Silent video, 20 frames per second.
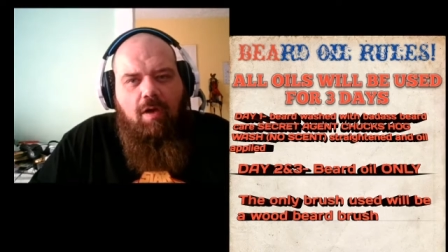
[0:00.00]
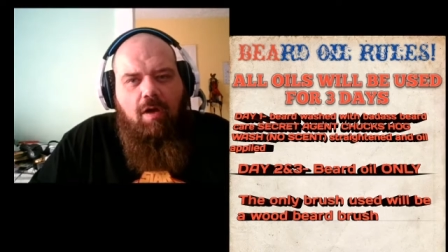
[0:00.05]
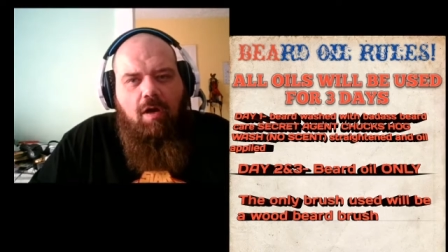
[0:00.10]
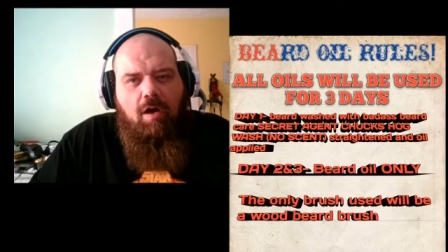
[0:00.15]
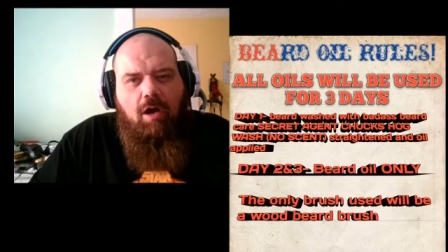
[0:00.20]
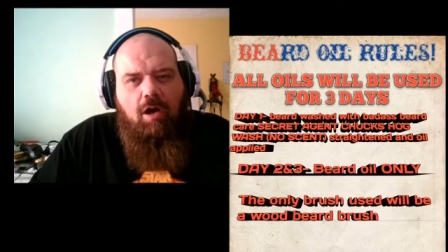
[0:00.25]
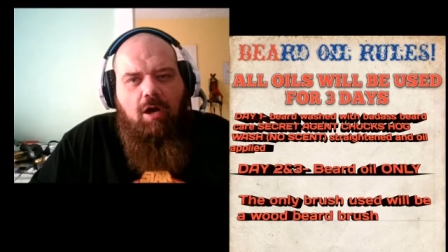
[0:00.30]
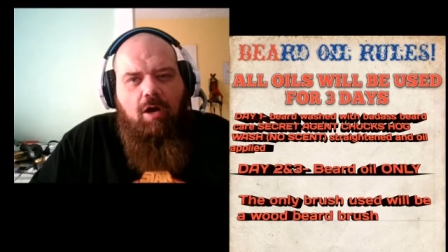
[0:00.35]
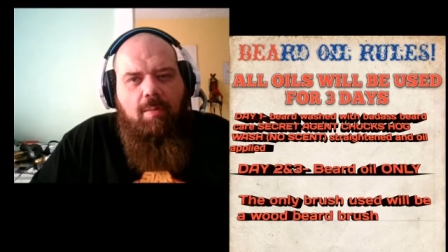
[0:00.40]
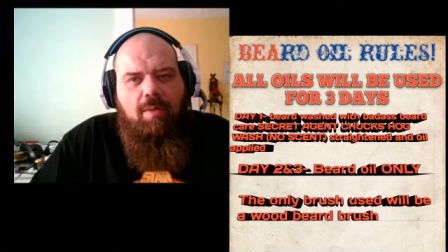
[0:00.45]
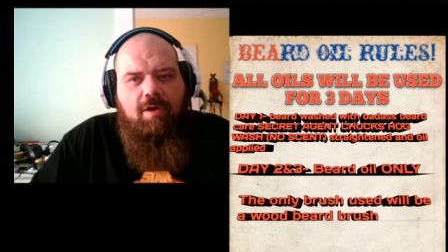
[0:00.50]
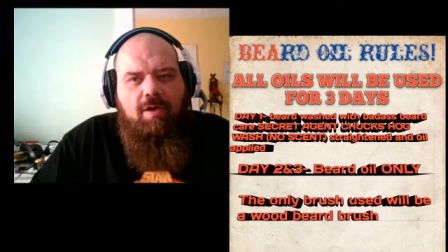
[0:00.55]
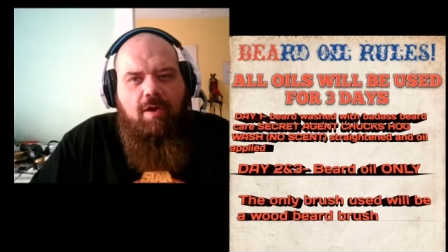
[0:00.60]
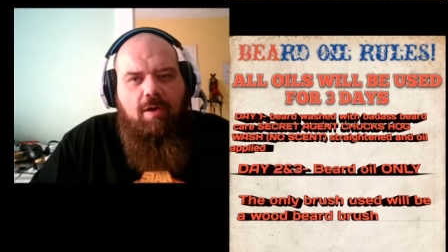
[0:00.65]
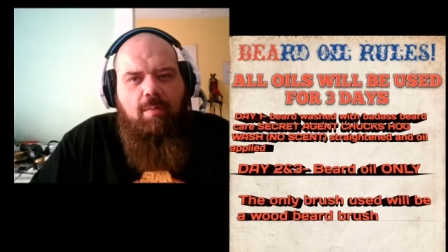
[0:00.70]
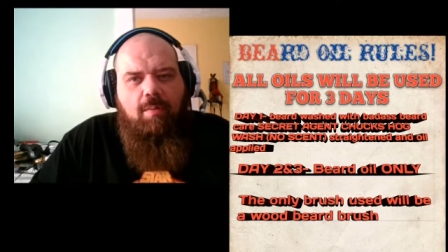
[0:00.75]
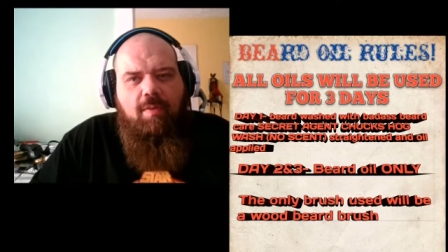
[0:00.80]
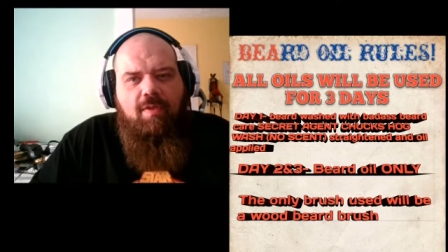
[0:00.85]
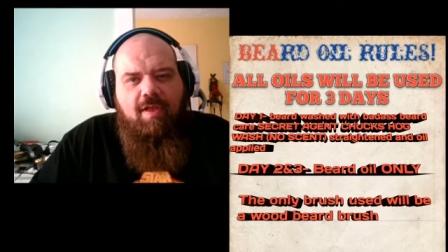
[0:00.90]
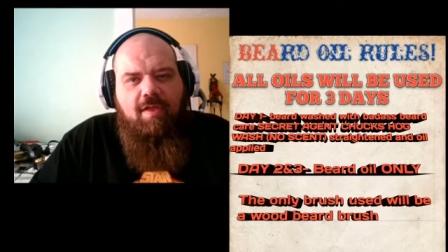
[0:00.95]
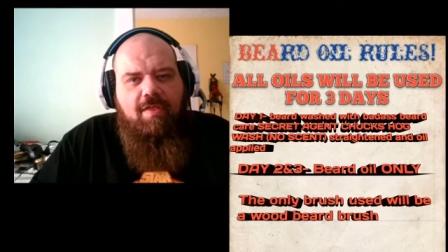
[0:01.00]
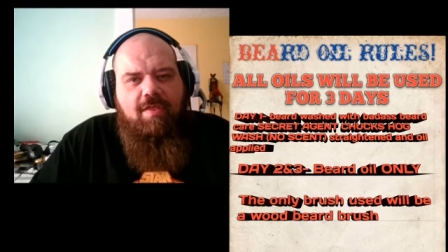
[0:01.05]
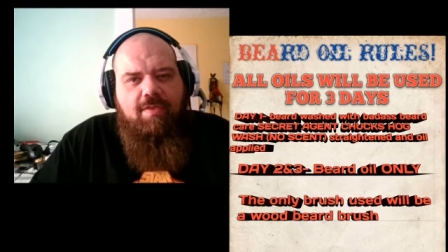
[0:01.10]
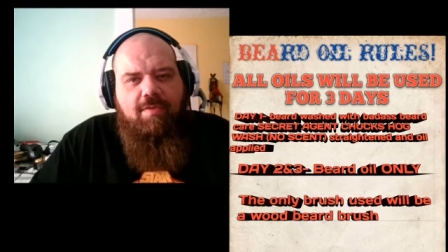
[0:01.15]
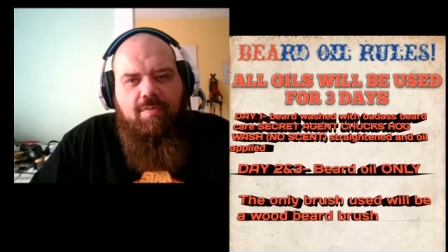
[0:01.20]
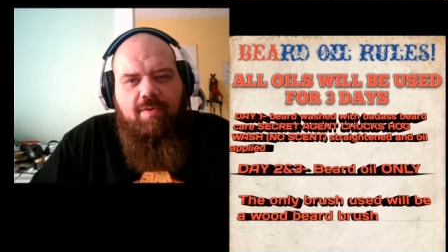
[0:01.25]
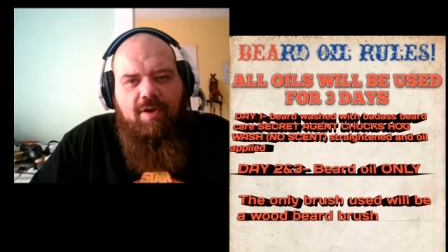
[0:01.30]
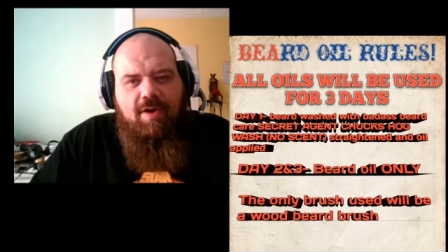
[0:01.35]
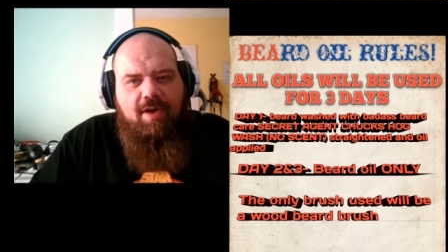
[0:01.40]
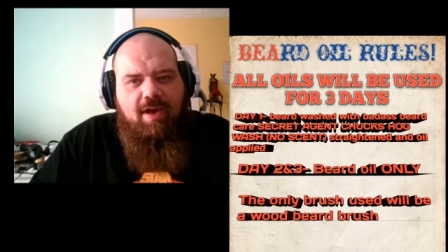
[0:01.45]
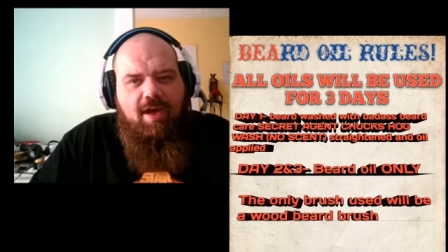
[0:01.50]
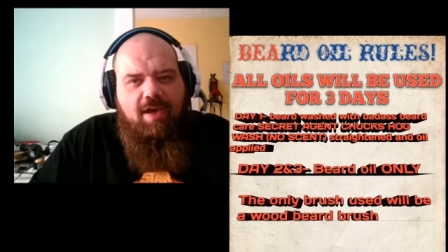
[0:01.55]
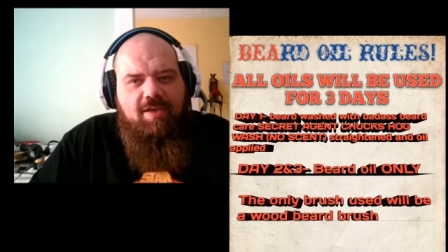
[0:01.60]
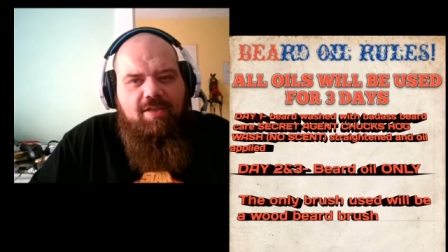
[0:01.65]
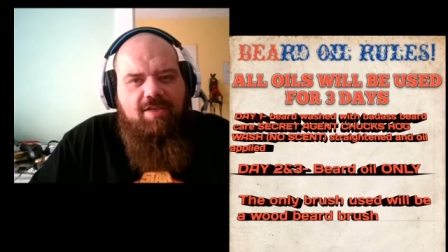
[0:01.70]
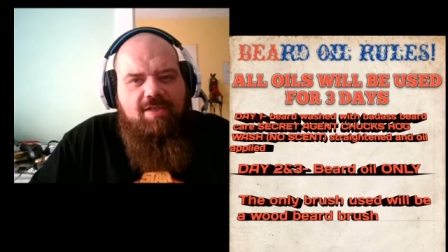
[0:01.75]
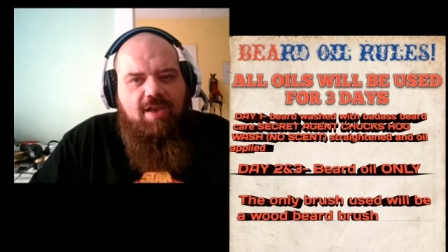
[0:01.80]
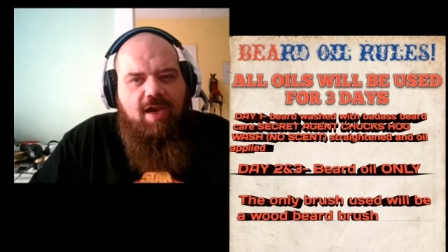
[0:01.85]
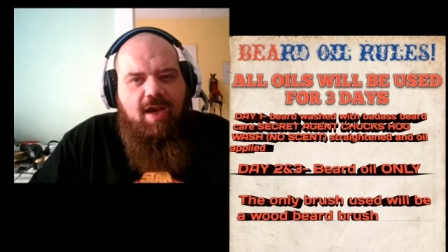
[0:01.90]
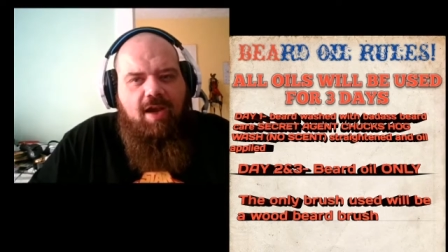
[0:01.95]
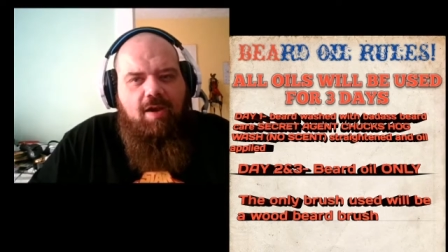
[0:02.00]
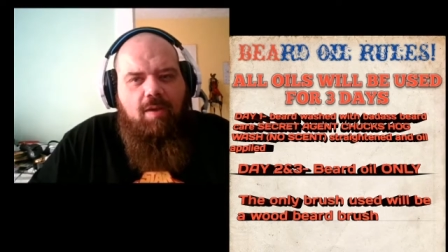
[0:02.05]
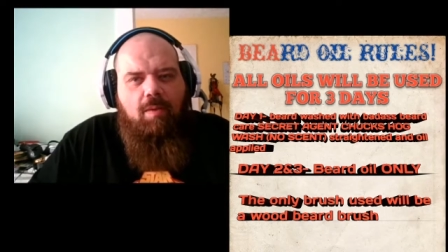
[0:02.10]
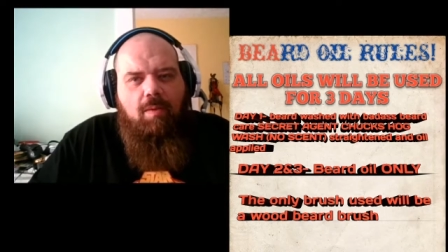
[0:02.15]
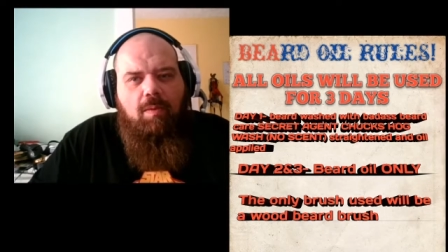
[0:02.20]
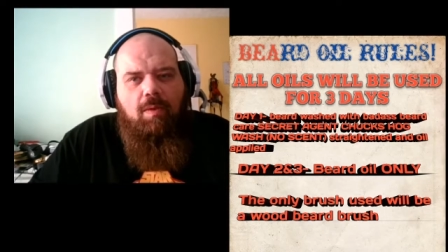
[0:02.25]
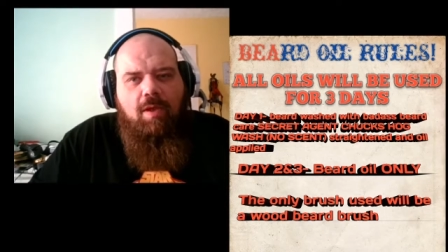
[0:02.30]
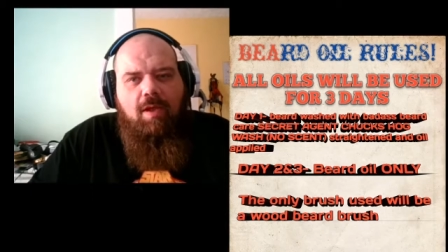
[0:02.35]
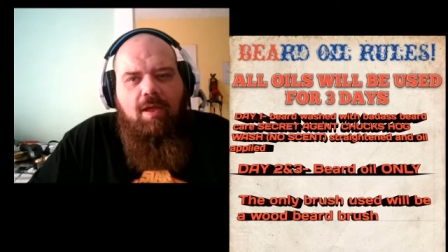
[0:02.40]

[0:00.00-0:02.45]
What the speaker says: are going to be done with a 3-day cycle.